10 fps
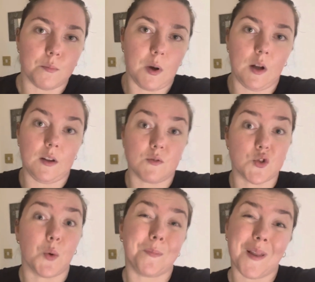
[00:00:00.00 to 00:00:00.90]
but there was
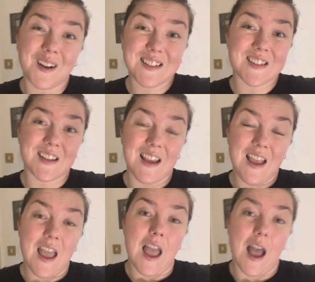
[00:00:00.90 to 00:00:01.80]
no plugs
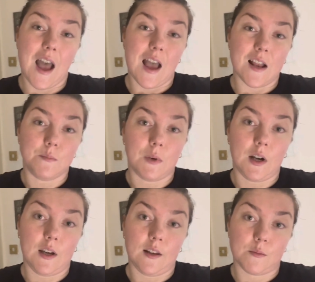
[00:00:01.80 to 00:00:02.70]
and
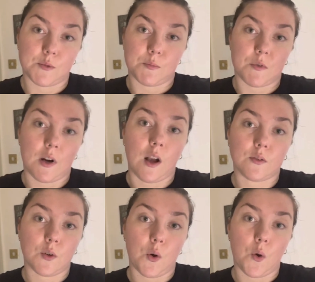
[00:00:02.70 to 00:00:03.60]
my laptop ran
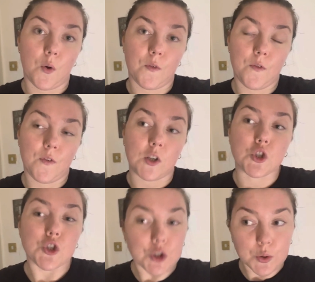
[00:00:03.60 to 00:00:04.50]
out of
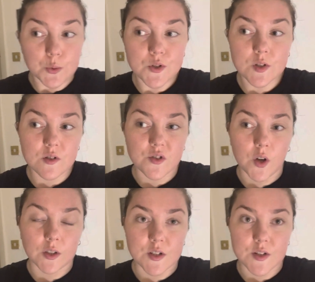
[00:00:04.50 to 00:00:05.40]
juice, so
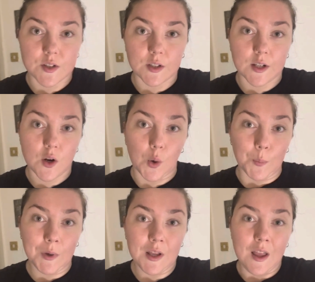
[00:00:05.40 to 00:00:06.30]
I need to get
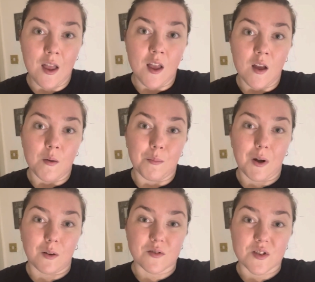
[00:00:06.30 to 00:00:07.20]
home. But
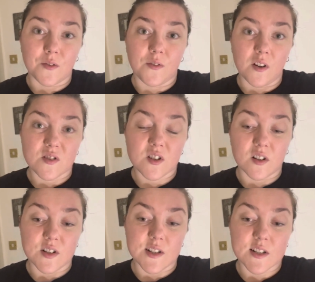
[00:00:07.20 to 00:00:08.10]
also first I
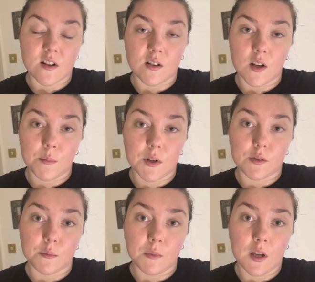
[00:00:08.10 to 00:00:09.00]
need to tidy up my
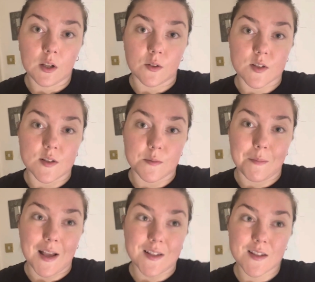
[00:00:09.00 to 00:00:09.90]
room because it's a
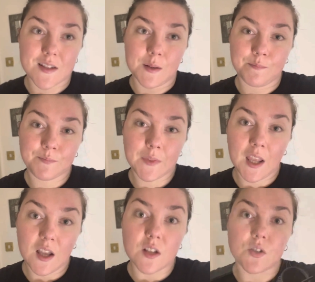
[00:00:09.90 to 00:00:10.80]
mess,
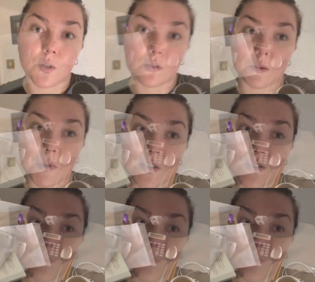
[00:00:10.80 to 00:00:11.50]
total mess. As